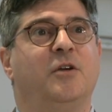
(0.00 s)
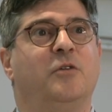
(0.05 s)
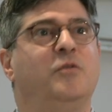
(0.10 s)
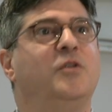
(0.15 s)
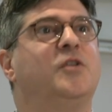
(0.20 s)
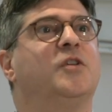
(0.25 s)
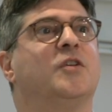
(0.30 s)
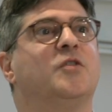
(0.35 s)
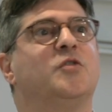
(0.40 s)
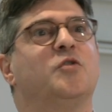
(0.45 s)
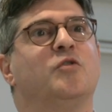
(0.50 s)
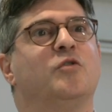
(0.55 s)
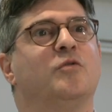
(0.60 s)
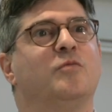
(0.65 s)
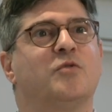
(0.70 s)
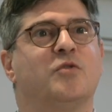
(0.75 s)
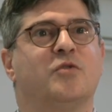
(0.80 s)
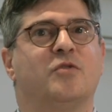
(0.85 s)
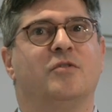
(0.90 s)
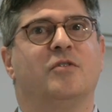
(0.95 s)
which
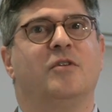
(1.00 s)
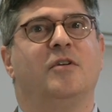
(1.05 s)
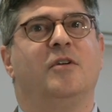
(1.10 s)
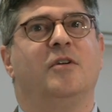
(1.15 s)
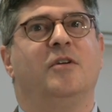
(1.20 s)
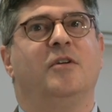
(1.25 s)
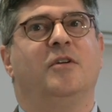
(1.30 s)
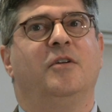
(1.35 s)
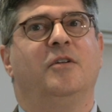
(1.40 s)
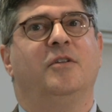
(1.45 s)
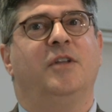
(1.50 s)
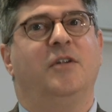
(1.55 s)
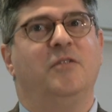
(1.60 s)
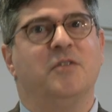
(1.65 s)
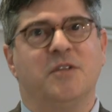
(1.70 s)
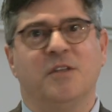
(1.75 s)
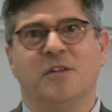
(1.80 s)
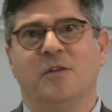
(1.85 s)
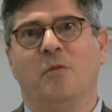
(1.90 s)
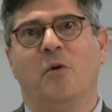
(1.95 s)
assumes there
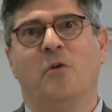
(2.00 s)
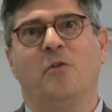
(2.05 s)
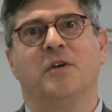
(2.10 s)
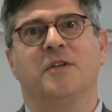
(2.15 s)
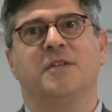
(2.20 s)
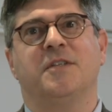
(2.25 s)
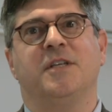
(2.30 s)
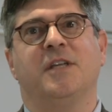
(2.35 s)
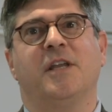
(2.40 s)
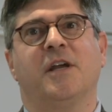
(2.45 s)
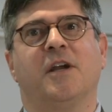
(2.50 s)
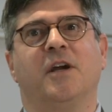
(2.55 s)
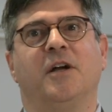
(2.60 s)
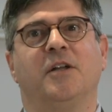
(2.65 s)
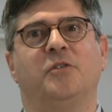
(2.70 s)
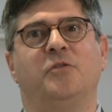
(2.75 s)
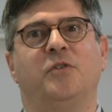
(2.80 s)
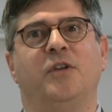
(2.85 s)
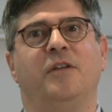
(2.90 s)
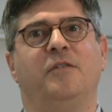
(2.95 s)
is a democracy in a
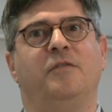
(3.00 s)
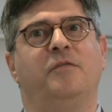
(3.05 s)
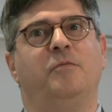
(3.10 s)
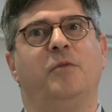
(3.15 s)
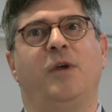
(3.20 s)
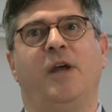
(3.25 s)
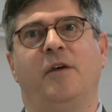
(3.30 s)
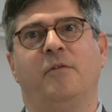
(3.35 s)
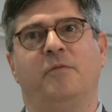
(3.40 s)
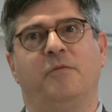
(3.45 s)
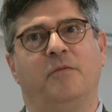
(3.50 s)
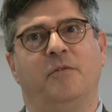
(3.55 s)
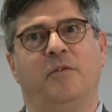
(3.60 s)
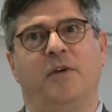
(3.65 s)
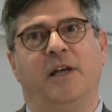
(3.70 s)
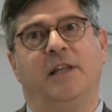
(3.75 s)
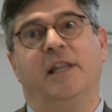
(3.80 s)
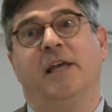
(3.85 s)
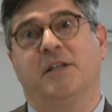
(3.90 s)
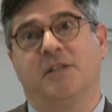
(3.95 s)
country if we have
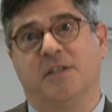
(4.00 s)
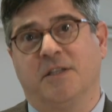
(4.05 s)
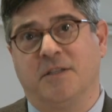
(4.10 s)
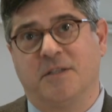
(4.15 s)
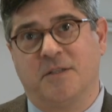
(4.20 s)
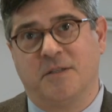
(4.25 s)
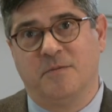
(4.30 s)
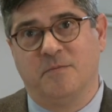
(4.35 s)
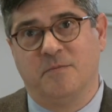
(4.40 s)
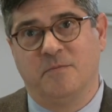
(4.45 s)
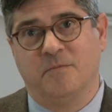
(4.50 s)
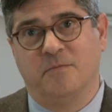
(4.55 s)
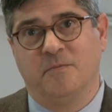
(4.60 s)
elections.